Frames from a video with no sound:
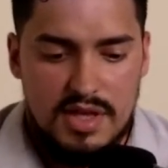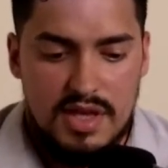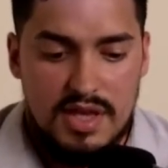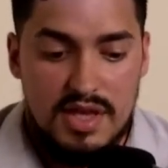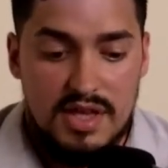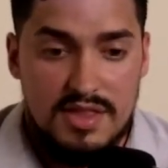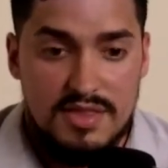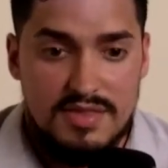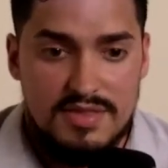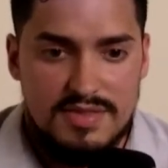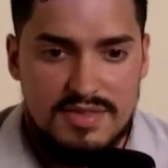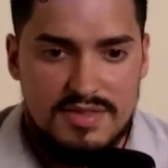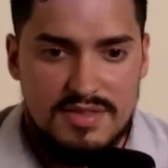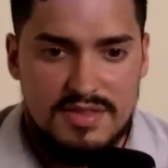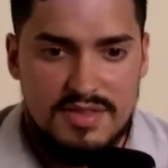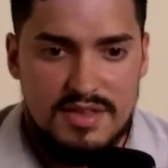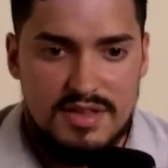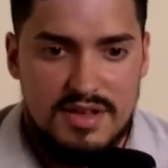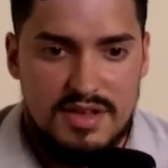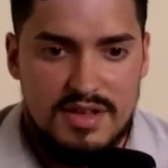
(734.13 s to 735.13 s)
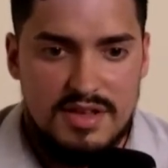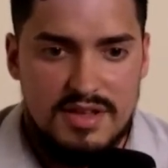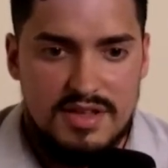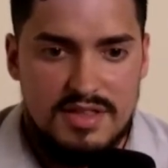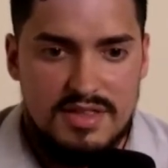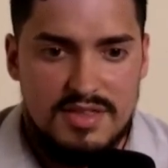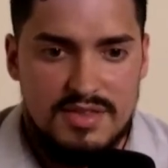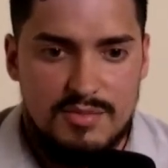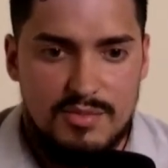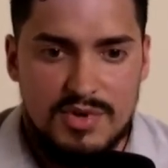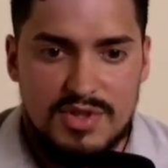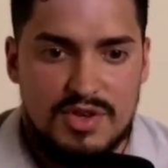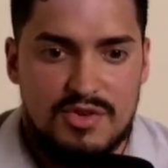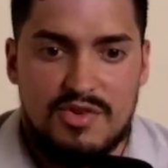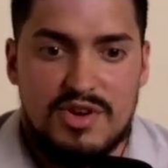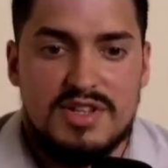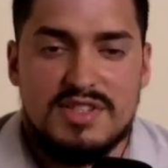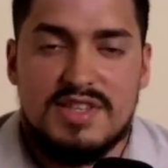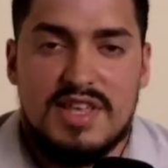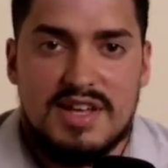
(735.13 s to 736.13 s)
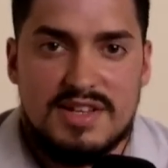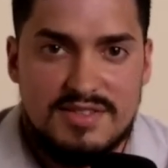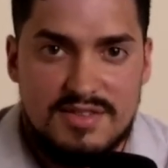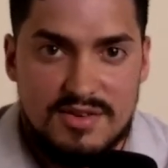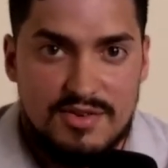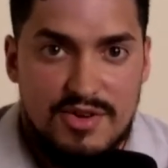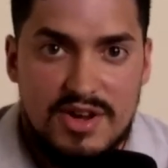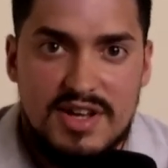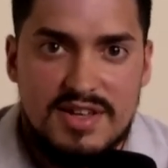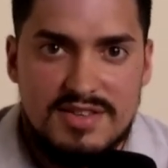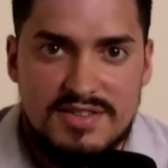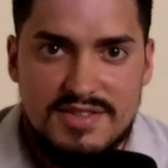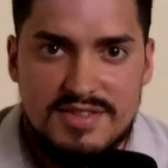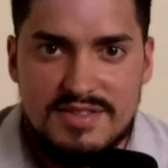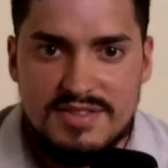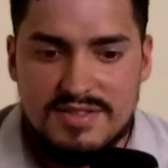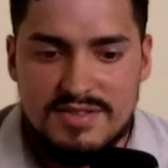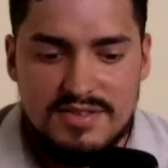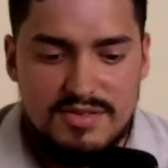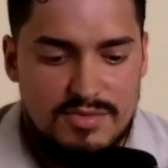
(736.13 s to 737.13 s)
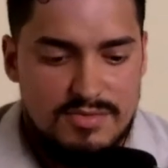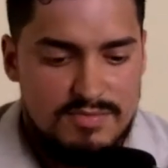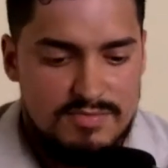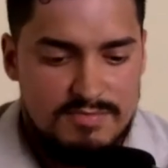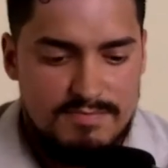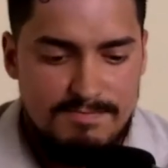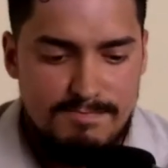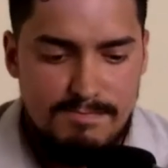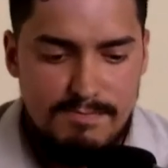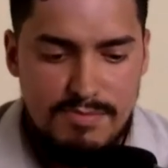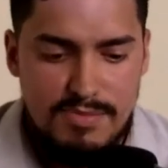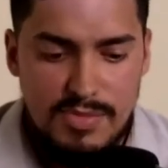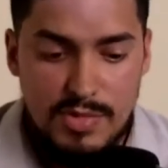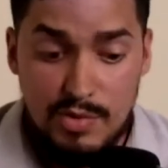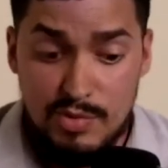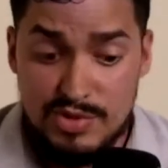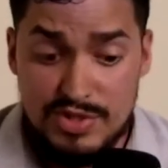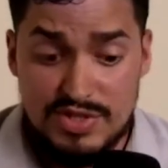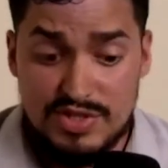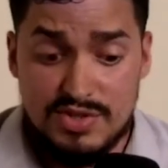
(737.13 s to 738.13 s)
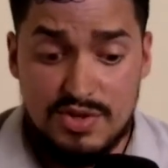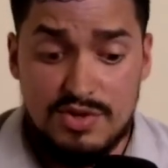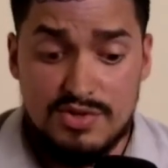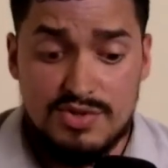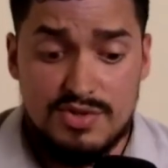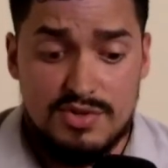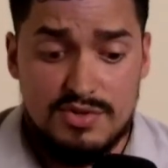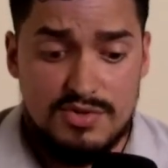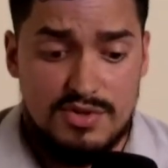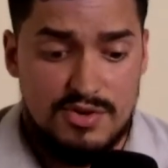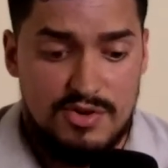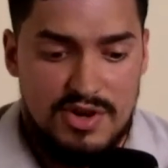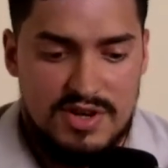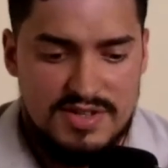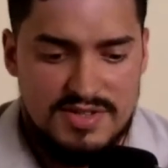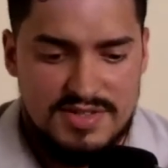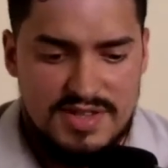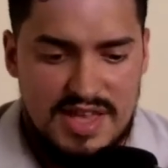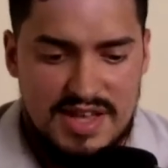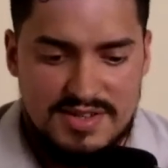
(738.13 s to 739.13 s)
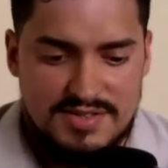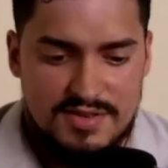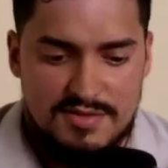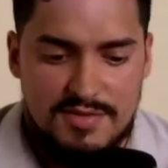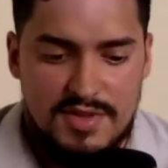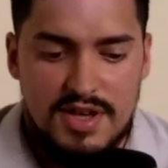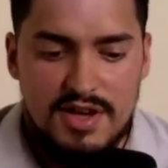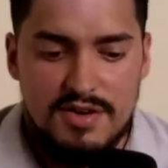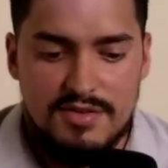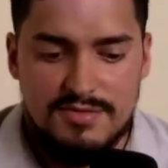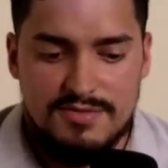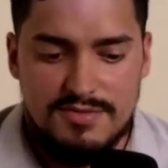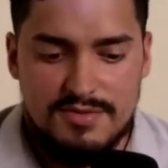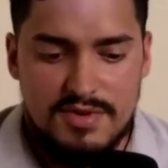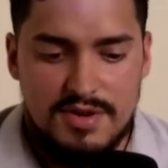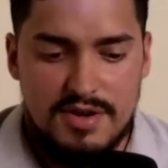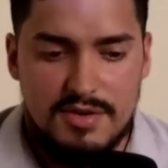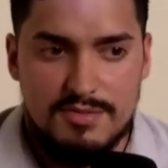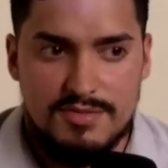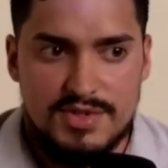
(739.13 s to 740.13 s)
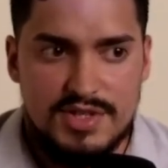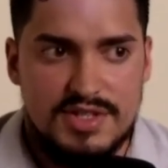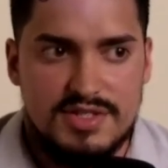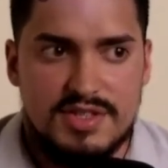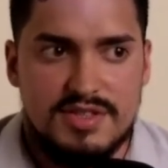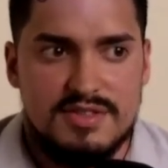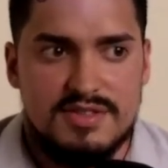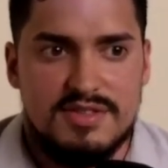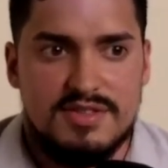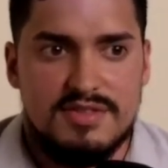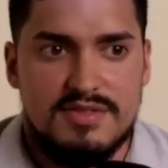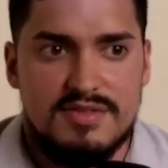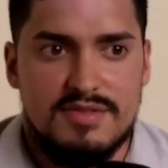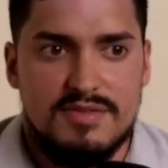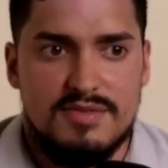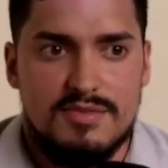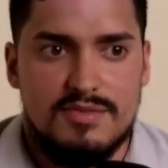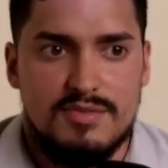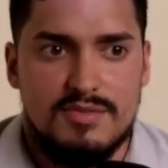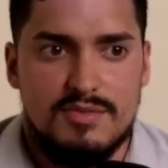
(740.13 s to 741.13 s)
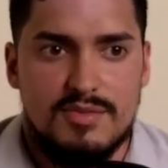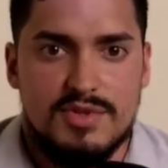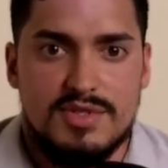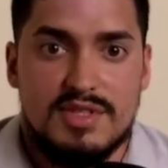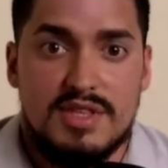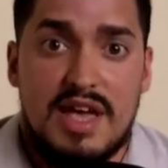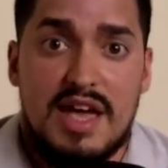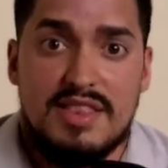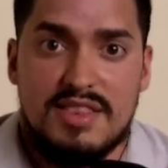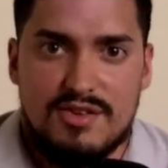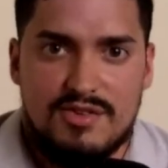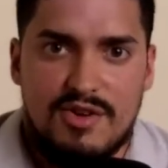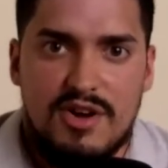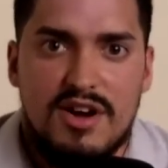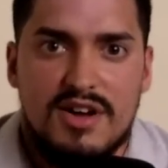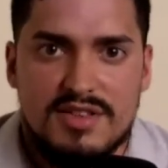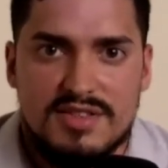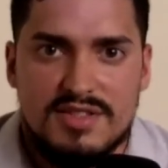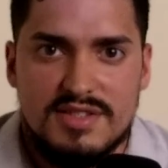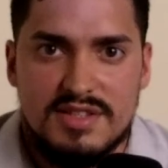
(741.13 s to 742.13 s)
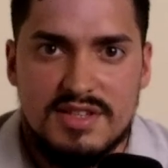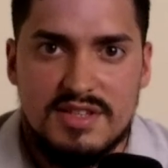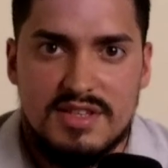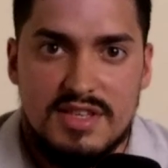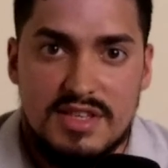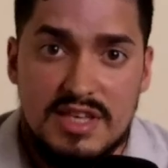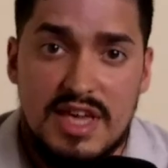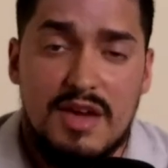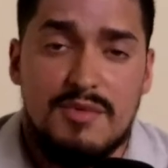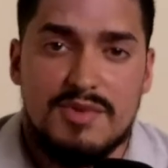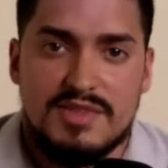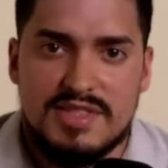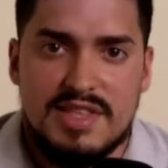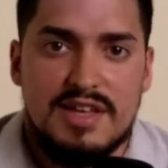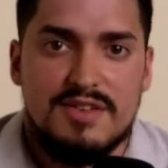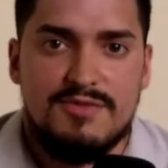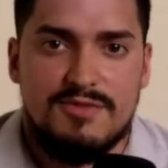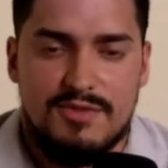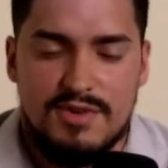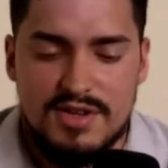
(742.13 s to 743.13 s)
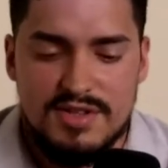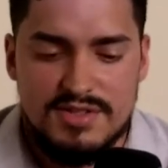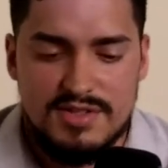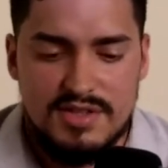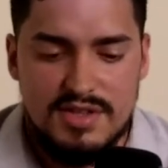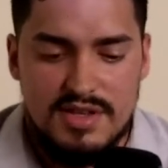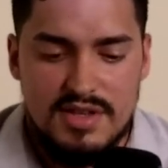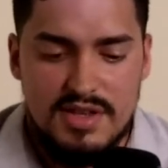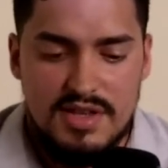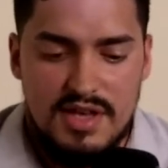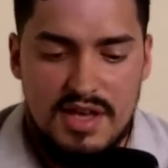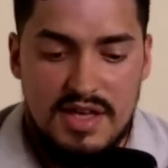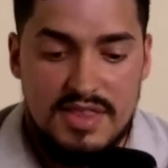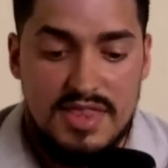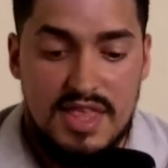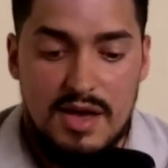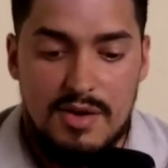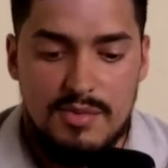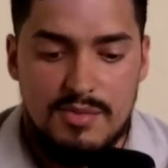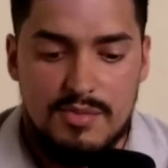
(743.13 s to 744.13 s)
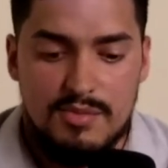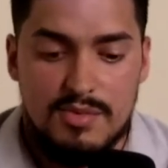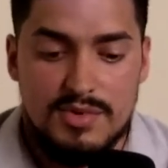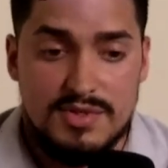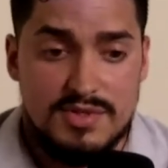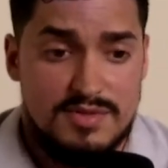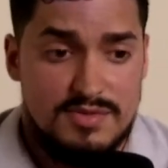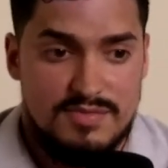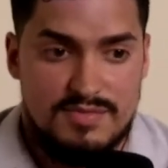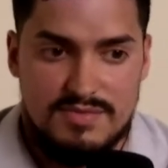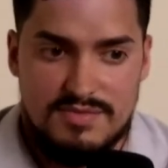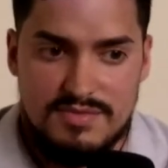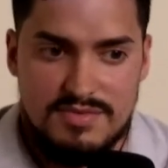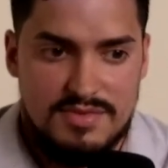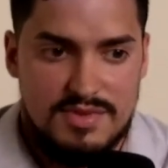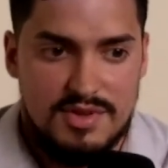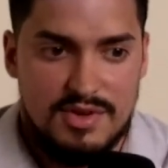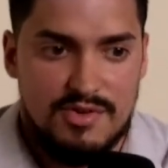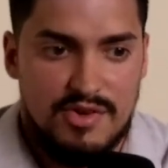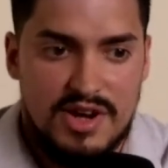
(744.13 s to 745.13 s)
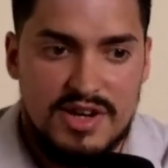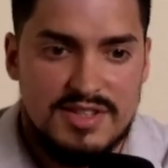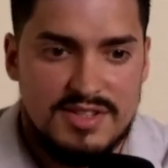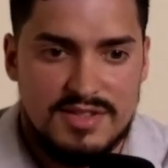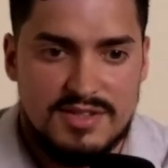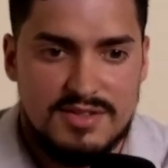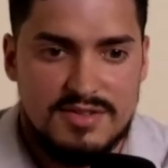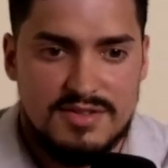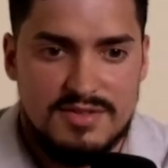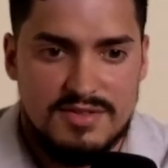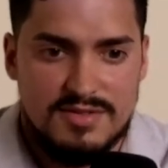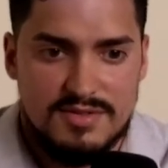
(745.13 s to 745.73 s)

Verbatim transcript: and one of the greatest acts of grace, which is also the greatest acts of love, um, Jesus was at the cross. He, he gave his life for us. And that was the greatest